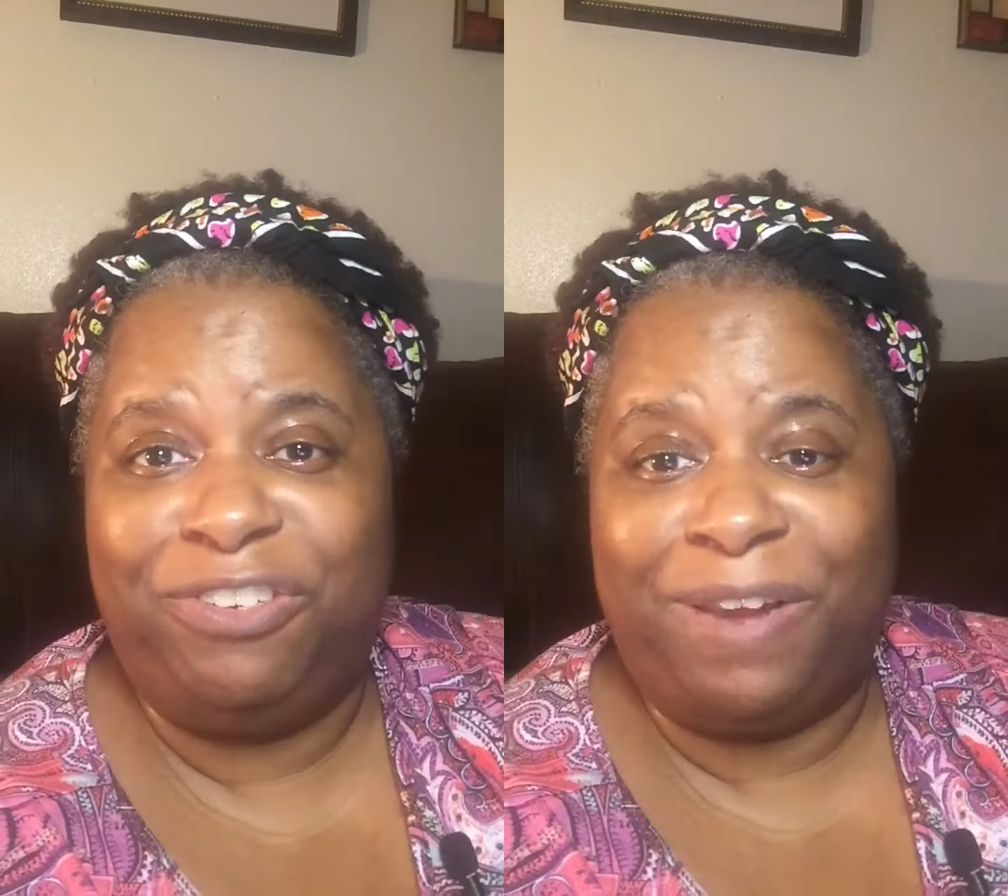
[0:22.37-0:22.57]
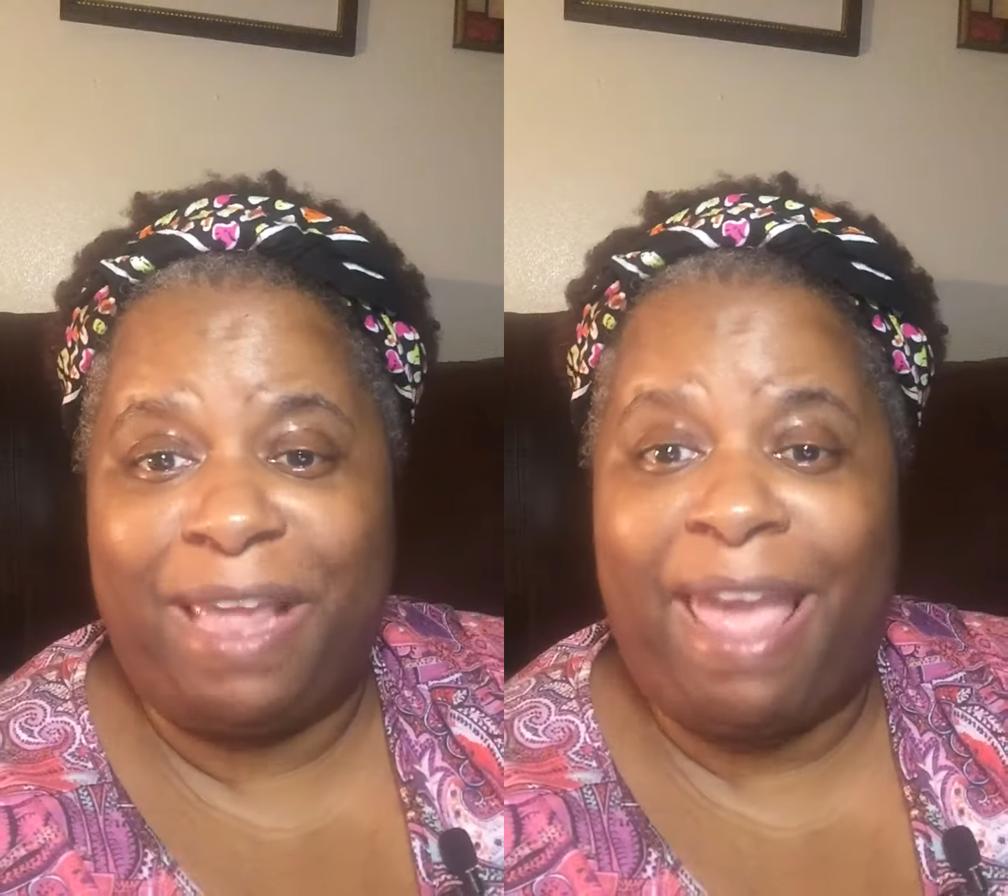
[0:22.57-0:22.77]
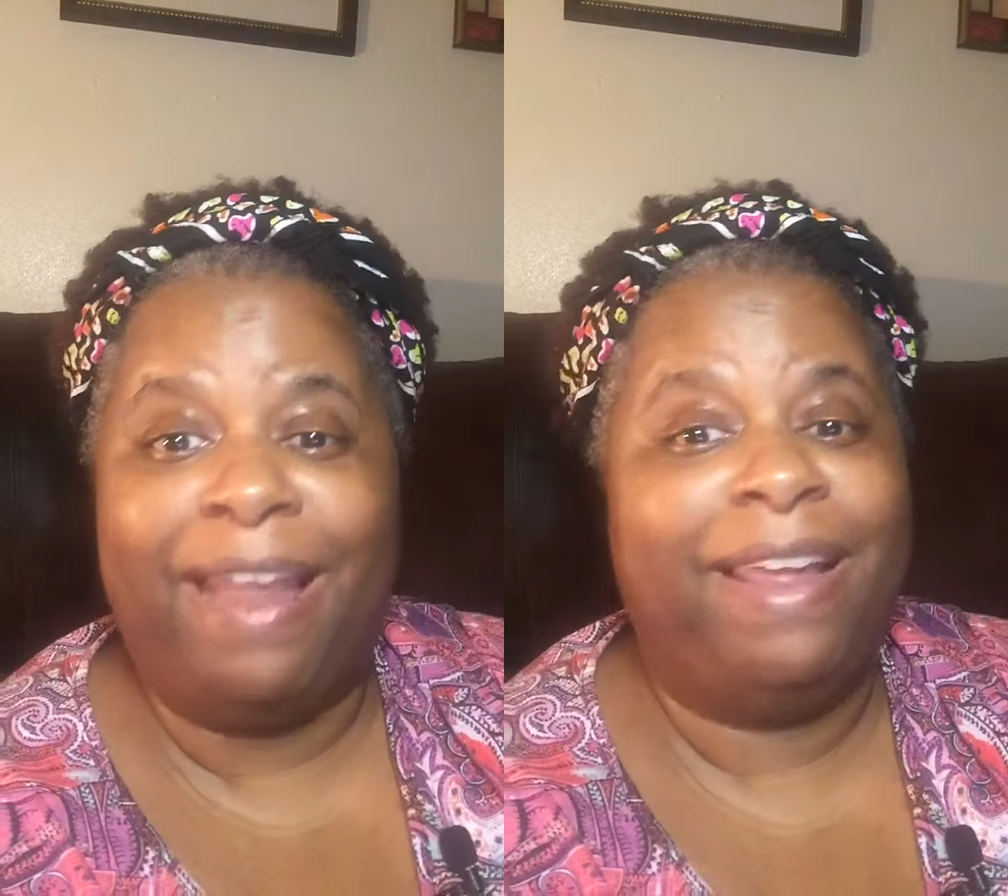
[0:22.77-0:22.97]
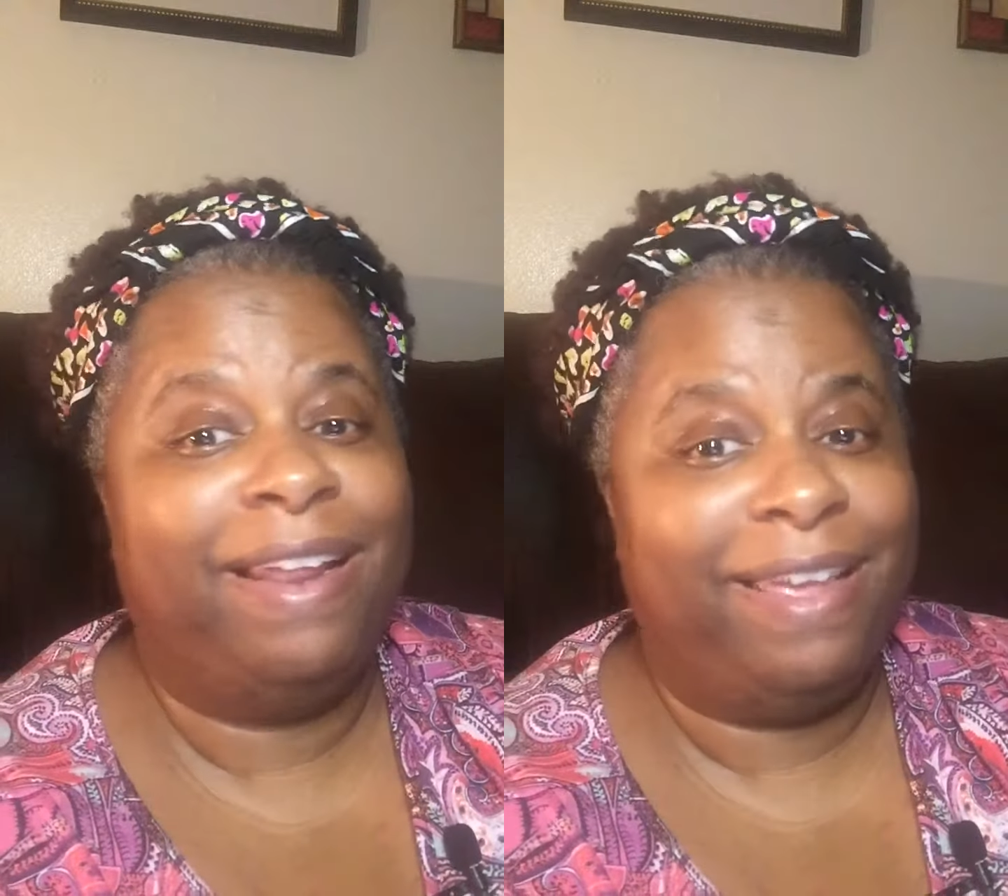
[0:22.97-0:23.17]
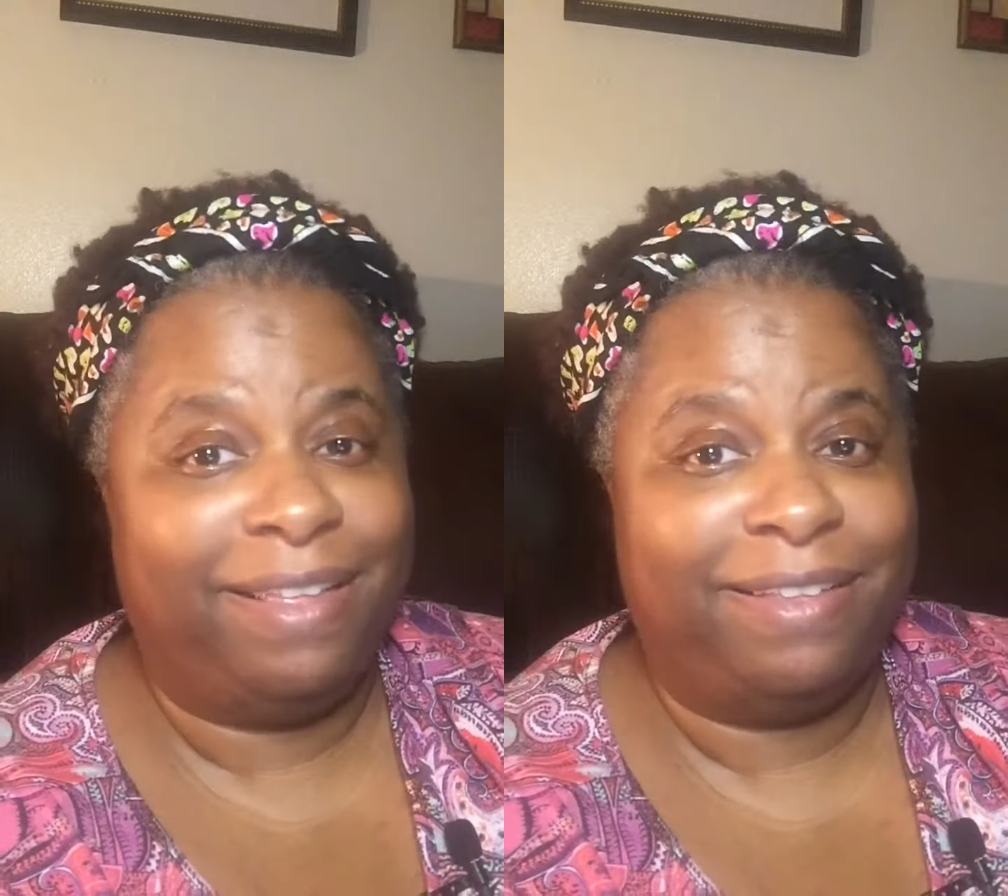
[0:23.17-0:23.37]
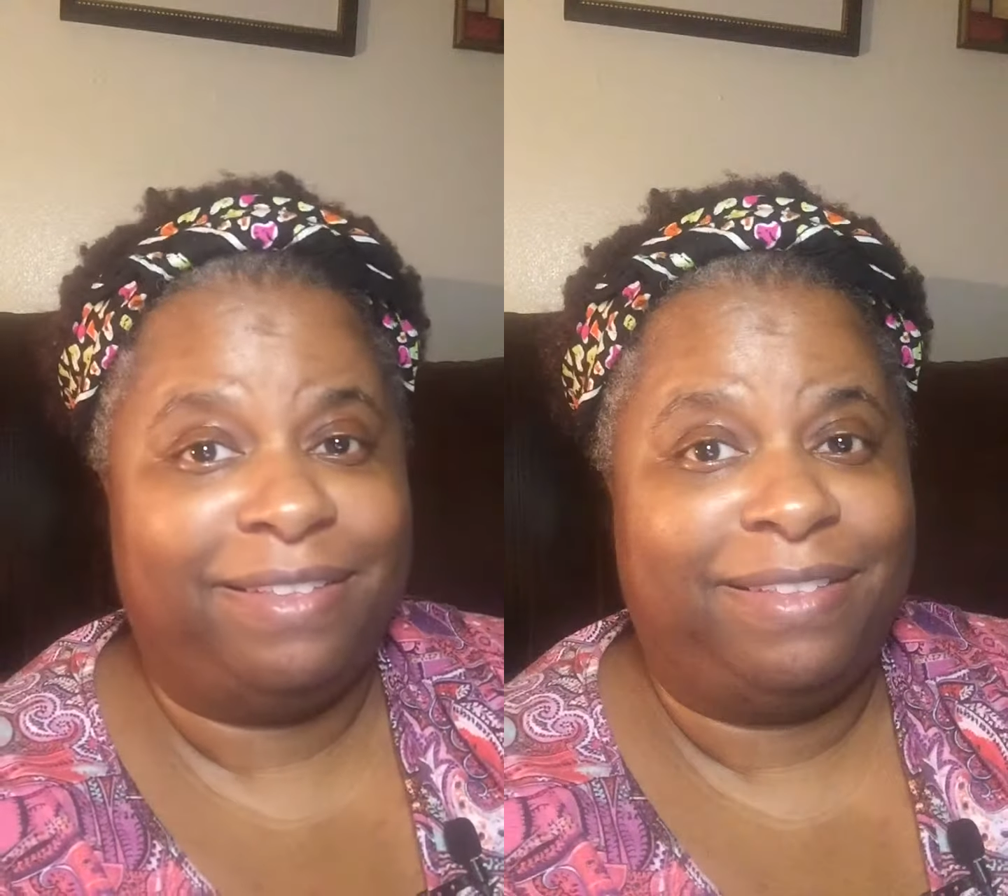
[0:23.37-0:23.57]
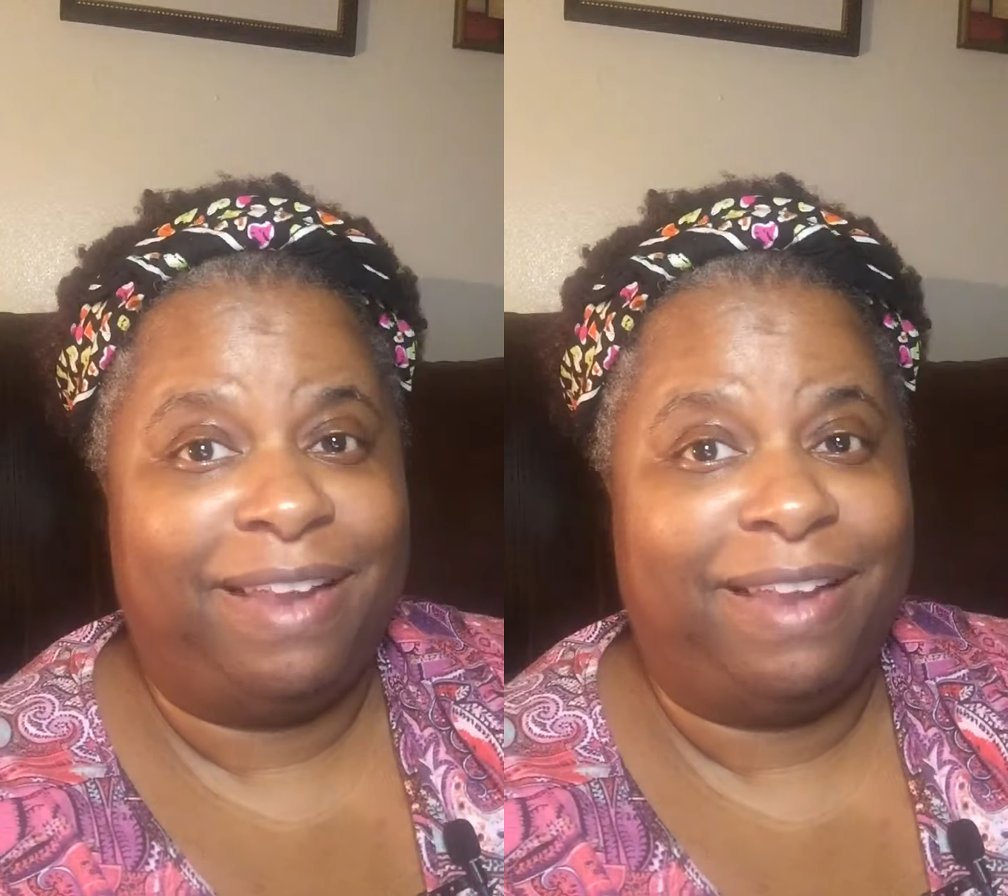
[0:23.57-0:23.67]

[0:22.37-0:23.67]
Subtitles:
drink, and it is.